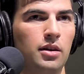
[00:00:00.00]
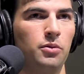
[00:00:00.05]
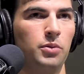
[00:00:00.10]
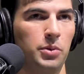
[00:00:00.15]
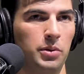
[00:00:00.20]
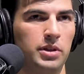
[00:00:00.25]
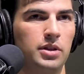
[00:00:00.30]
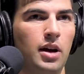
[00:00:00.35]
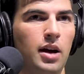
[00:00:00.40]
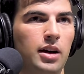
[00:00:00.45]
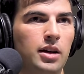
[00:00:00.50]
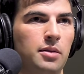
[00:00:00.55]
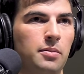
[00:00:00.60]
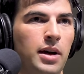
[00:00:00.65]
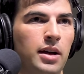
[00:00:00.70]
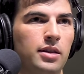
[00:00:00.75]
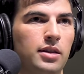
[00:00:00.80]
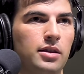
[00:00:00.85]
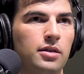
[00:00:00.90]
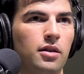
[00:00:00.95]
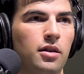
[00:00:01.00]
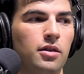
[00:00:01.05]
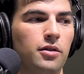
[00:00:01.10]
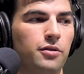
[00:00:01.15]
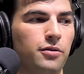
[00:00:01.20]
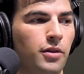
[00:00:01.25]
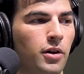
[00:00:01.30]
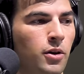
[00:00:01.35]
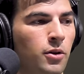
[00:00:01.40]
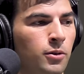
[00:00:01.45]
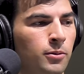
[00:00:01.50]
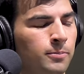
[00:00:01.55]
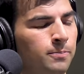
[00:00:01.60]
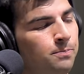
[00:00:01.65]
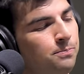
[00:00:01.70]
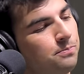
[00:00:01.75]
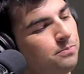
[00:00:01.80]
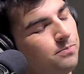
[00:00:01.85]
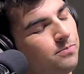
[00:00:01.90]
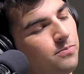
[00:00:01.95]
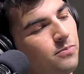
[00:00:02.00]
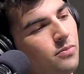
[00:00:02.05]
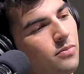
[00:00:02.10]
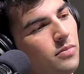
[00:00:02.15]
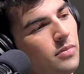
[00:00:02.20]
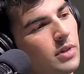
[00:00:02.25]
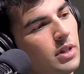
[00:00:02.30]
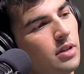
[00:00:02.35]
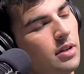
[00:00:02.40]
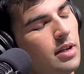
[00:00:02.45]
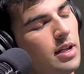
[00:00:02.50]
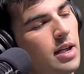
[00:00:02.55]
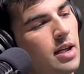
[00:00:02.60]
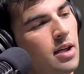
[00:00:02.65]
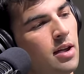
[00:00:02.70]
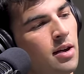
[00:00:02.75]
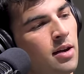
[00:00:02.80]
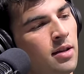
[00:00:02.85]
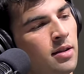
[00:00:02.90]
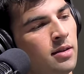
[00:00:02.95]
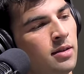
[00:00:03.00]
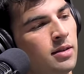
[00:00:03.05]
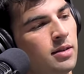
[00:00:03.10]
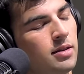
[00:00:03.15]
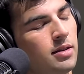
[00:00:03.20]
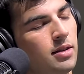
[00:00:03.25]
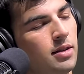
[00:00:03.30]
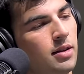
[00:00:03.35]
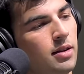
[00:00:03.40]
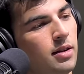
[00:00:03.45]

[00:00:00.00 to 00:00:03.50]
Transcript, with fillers: we were talking about this on the phone and